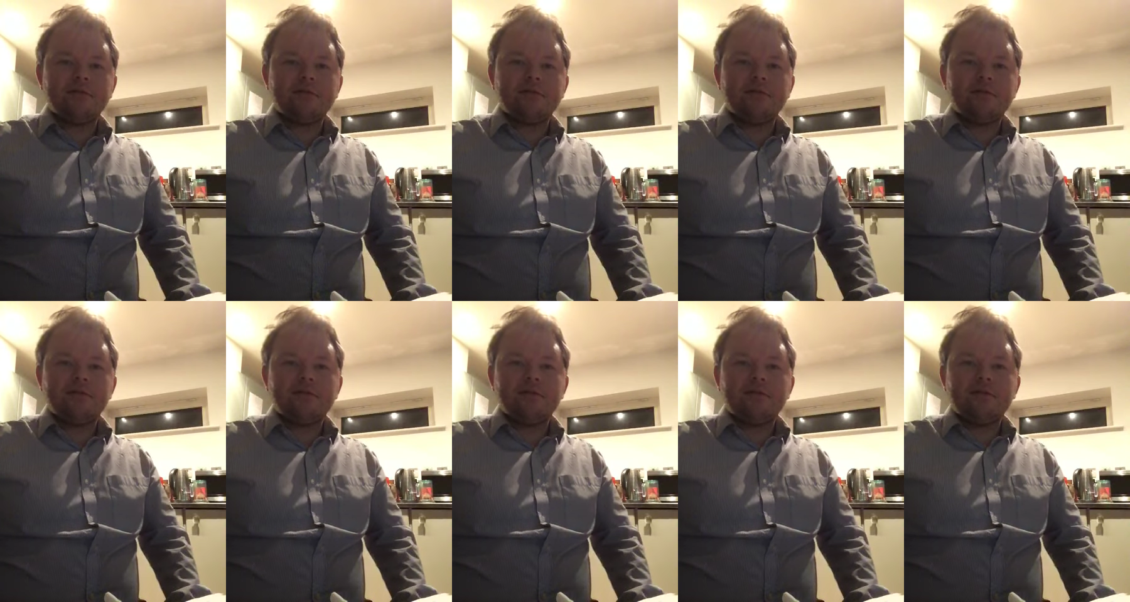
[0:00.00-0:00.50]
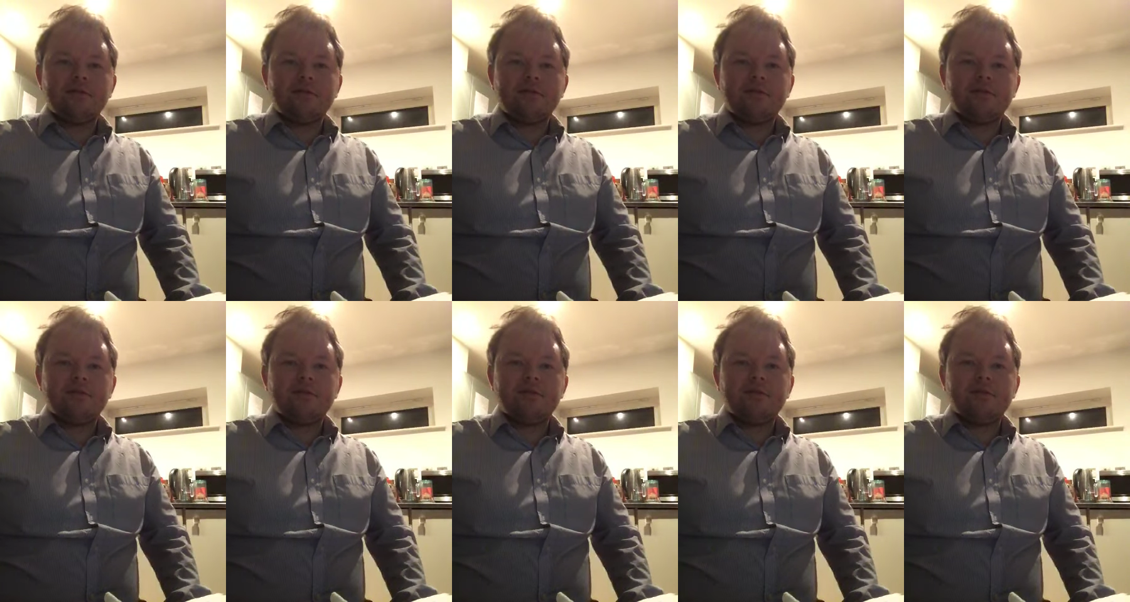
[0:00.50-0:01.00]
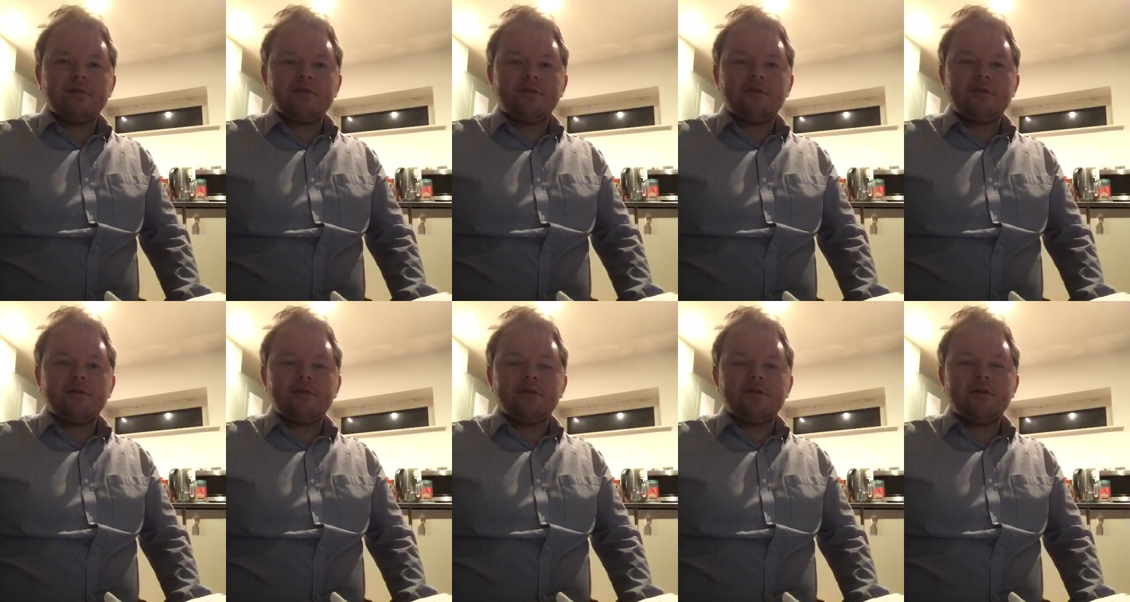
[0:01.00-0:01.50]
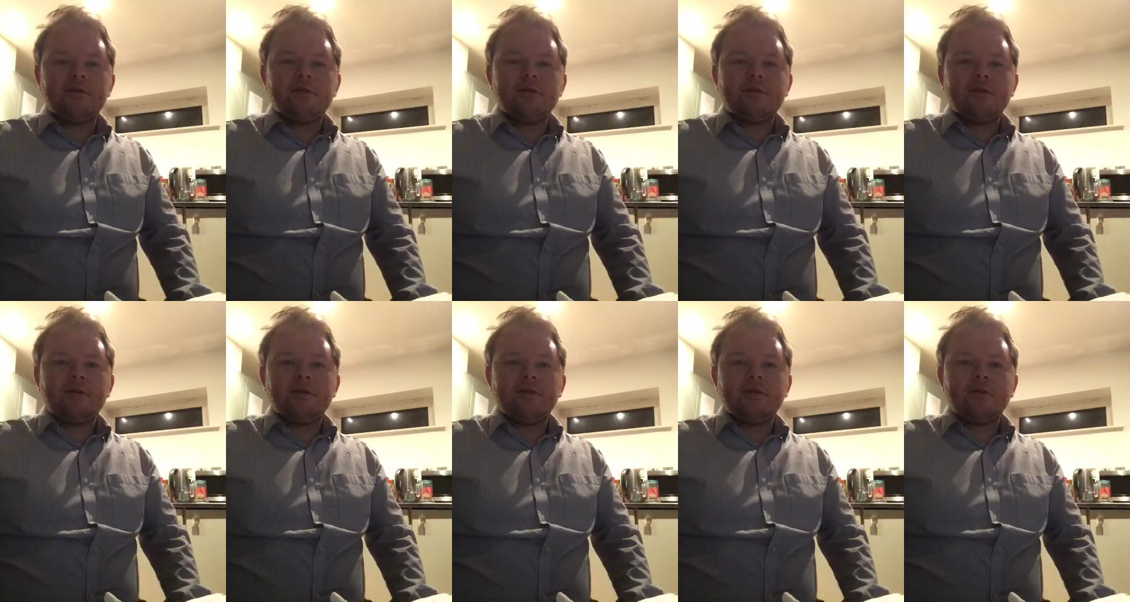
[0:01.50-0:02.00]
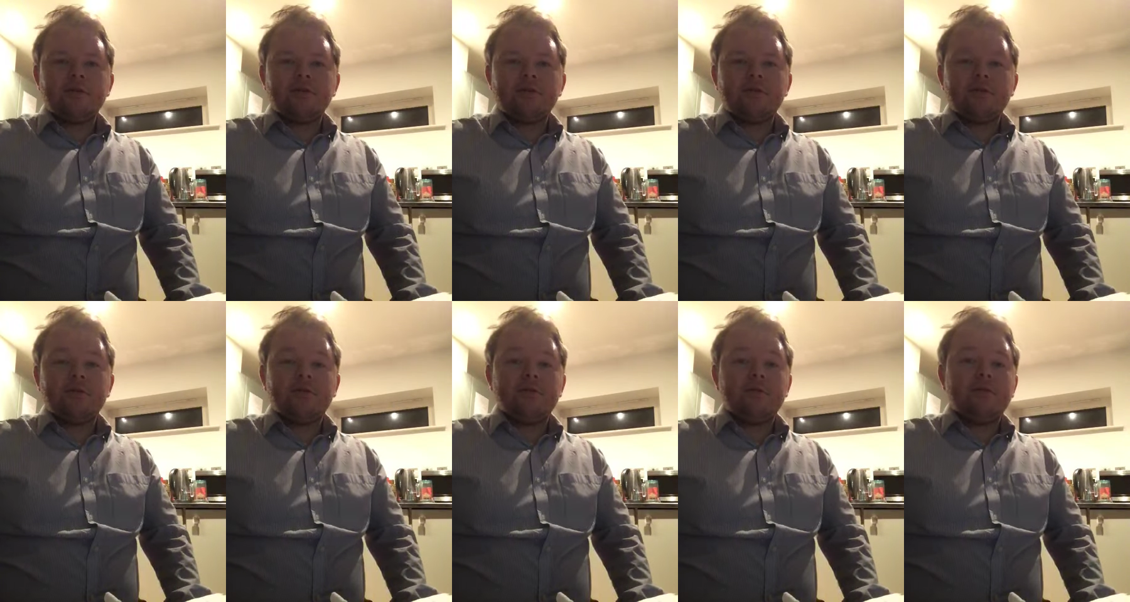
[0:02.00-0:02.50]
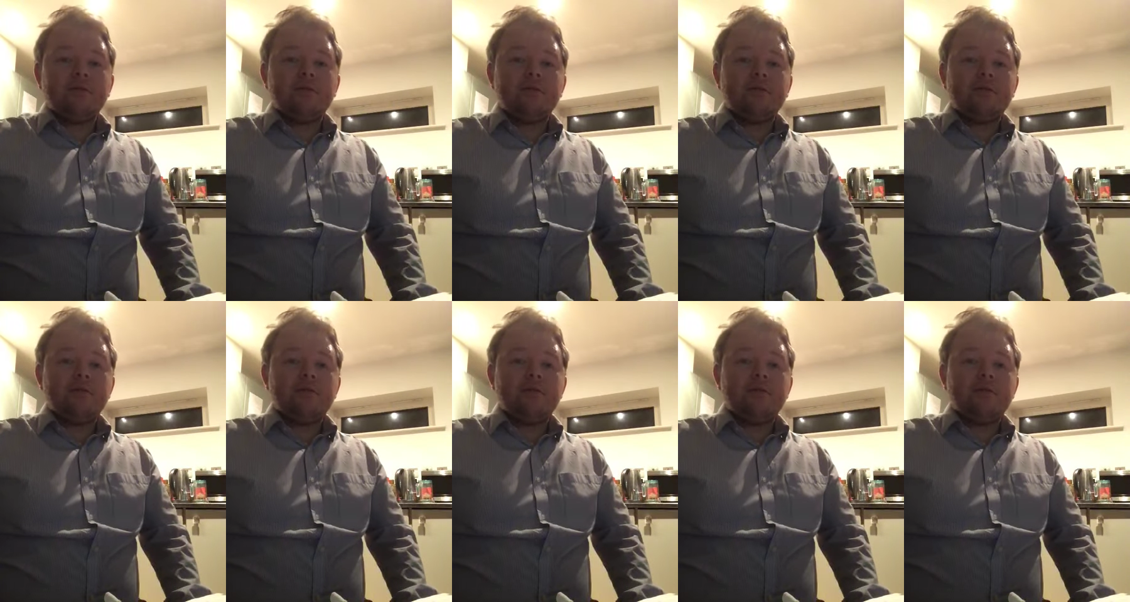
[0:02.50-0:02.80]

Nothing is said.